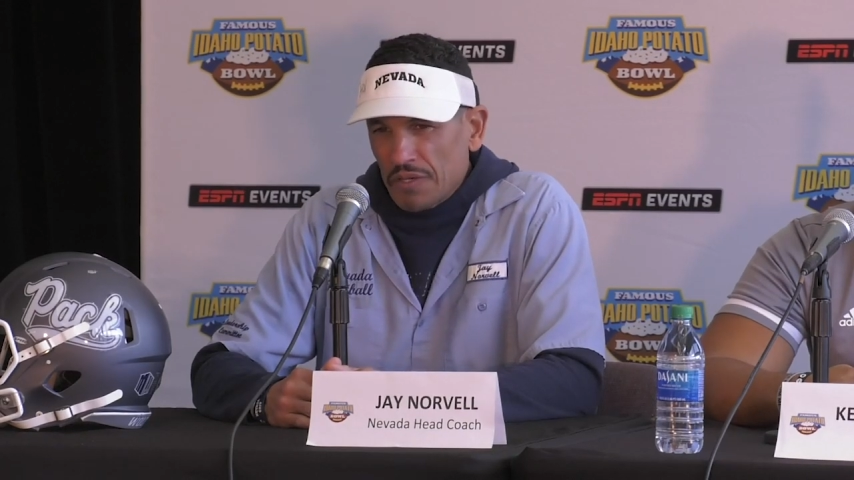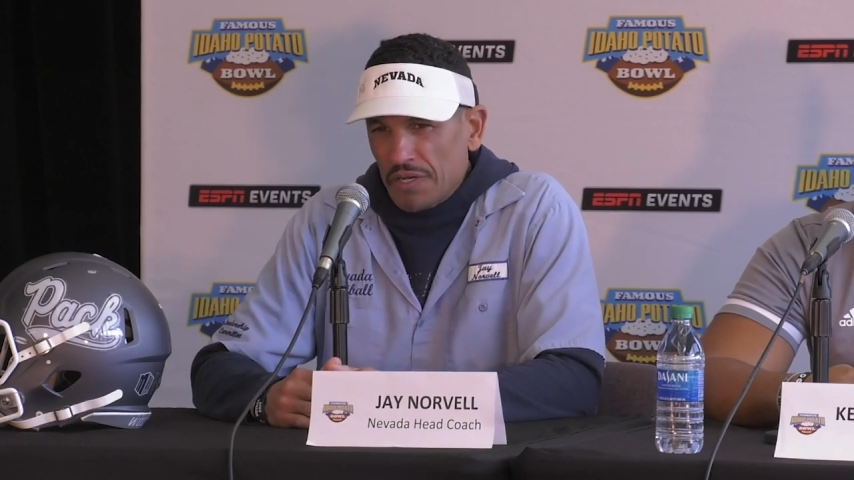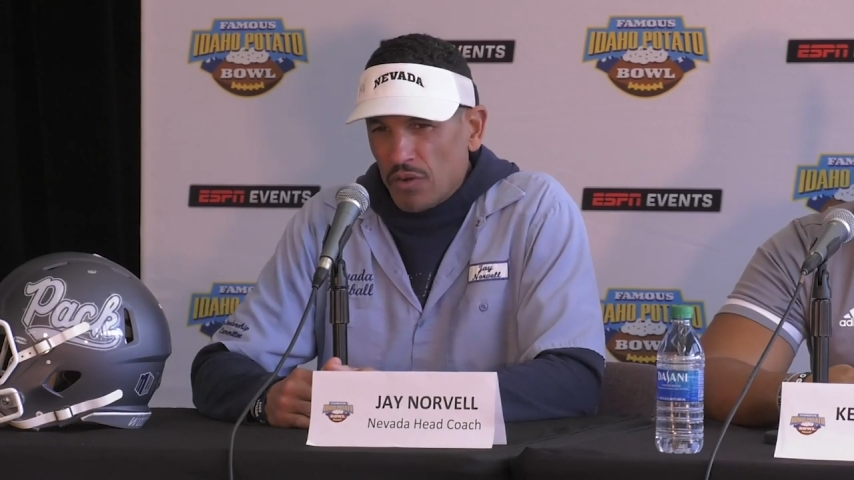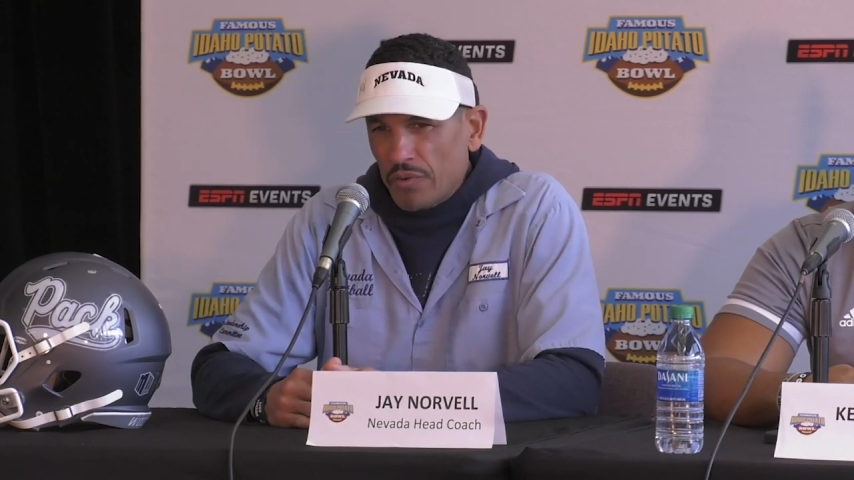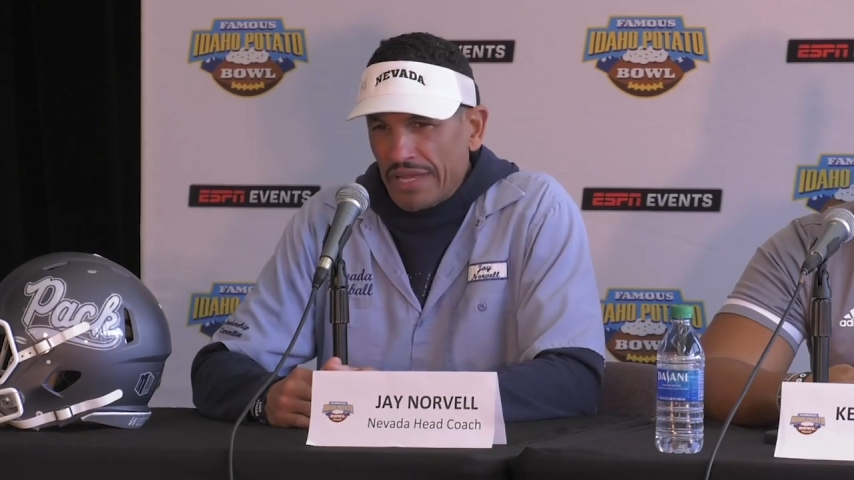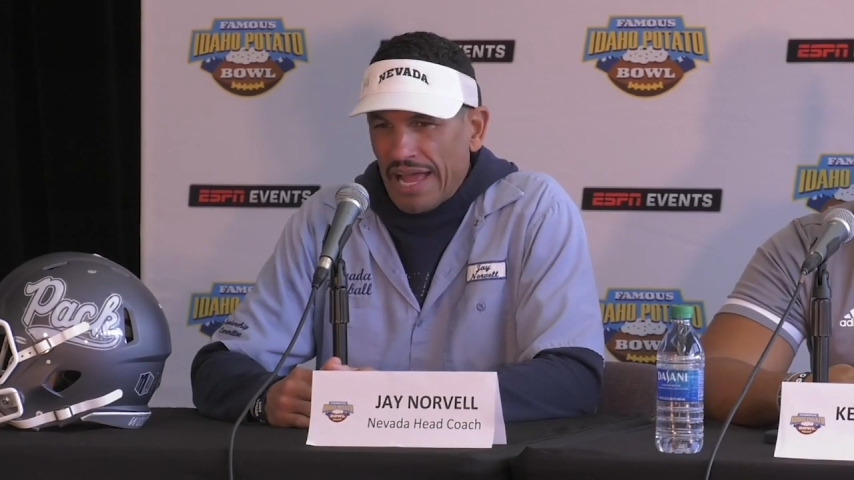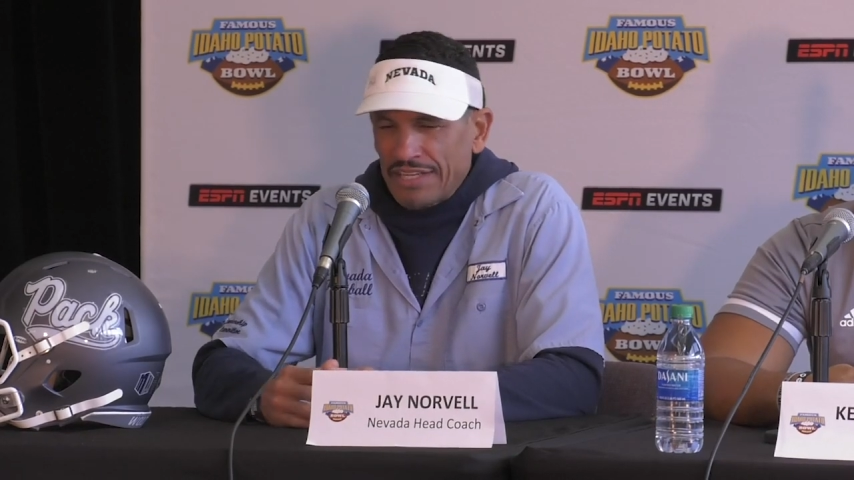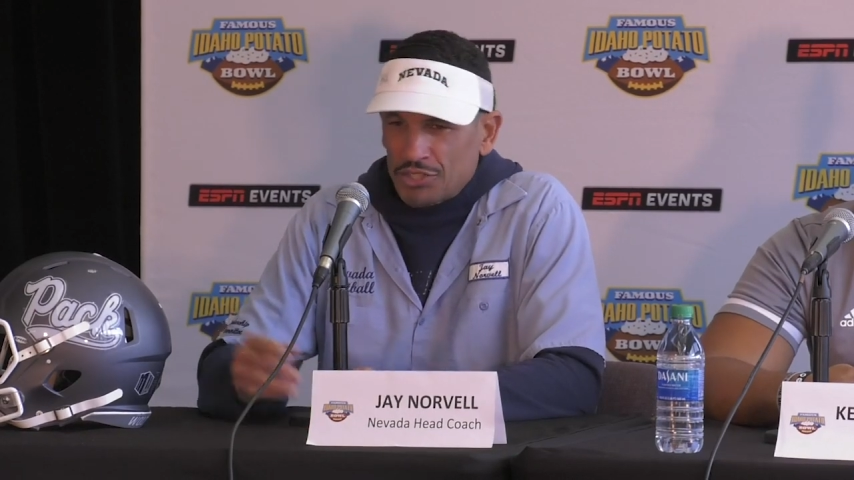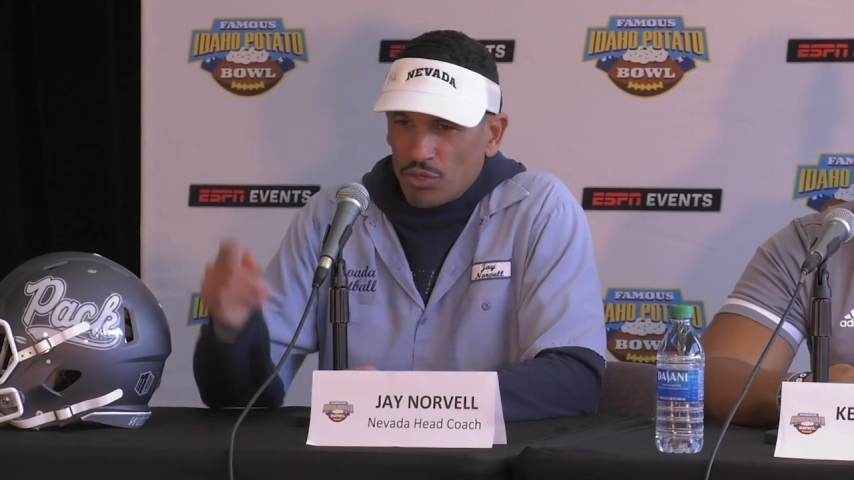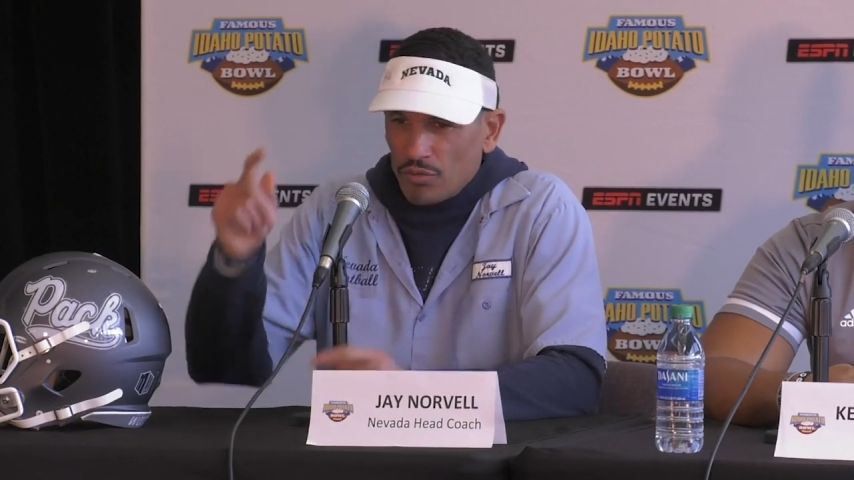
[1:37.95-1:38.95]
you know,
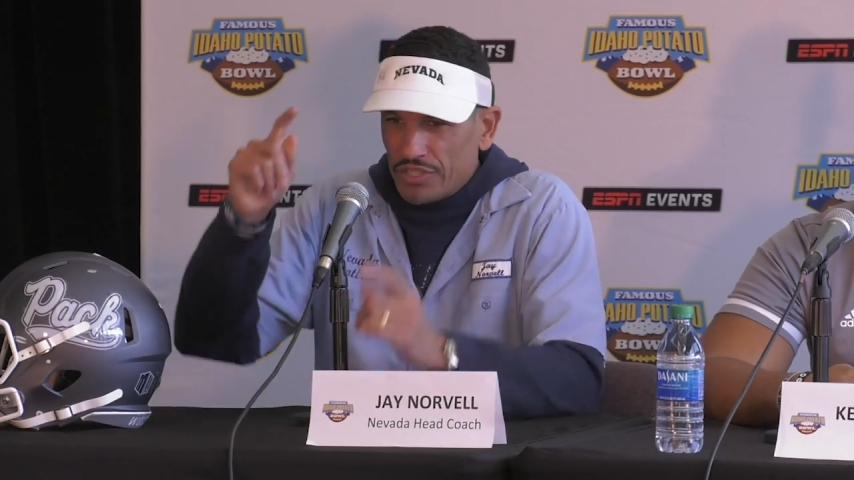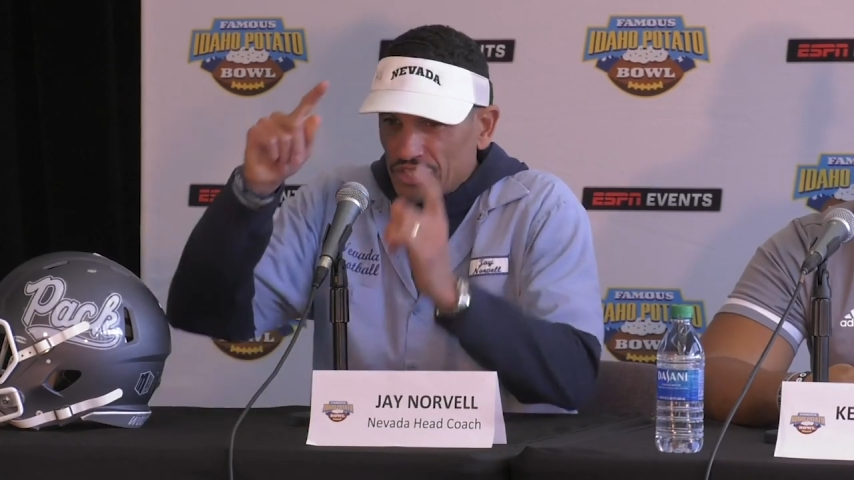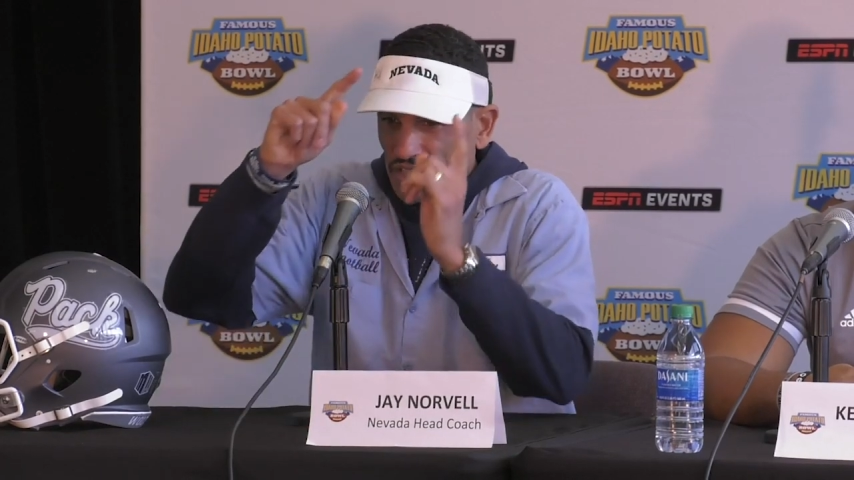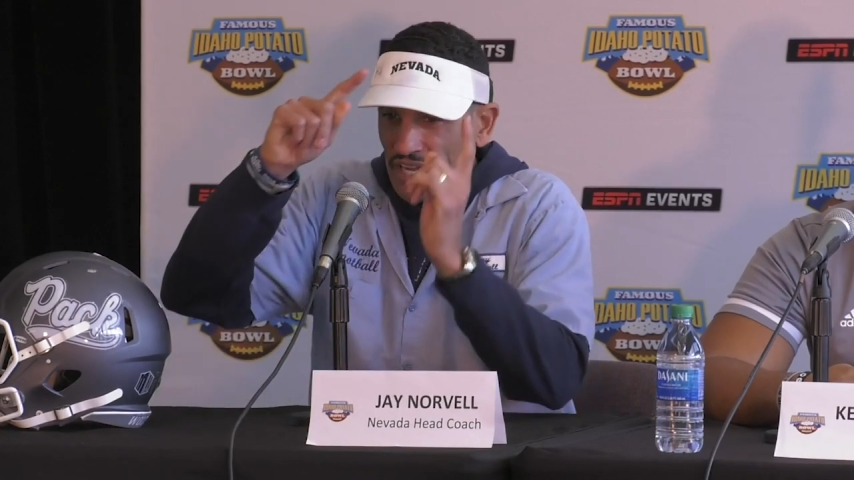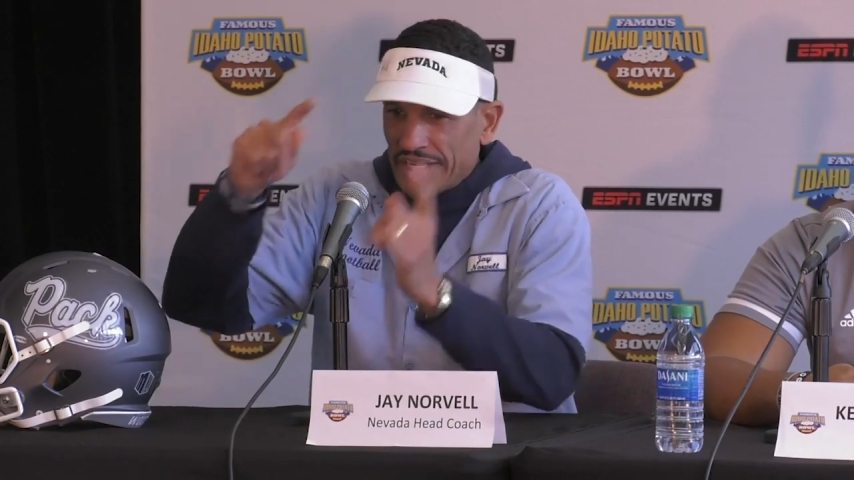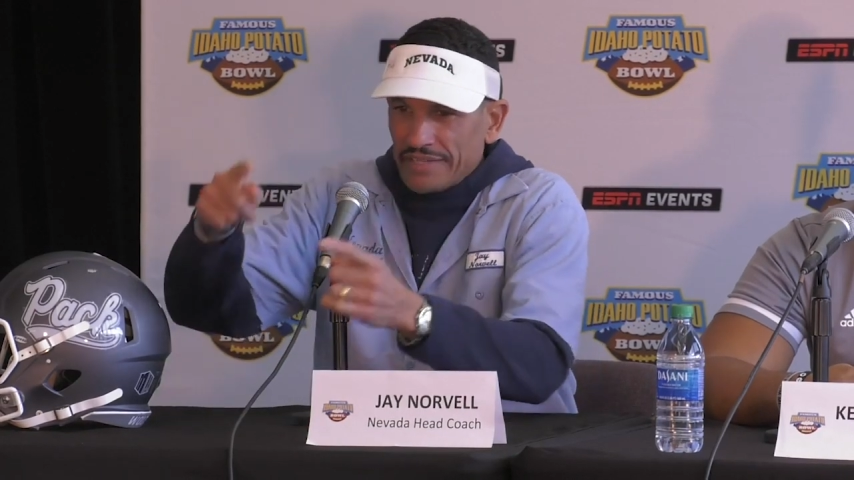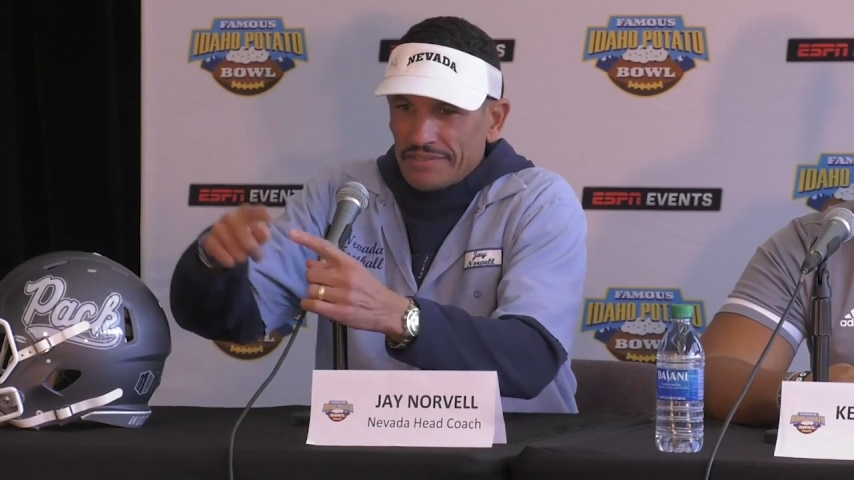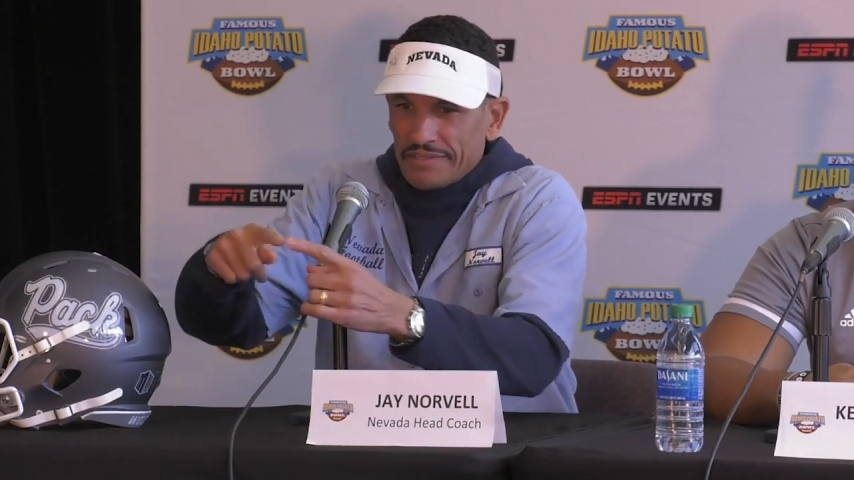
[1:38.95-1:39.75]
I show this thing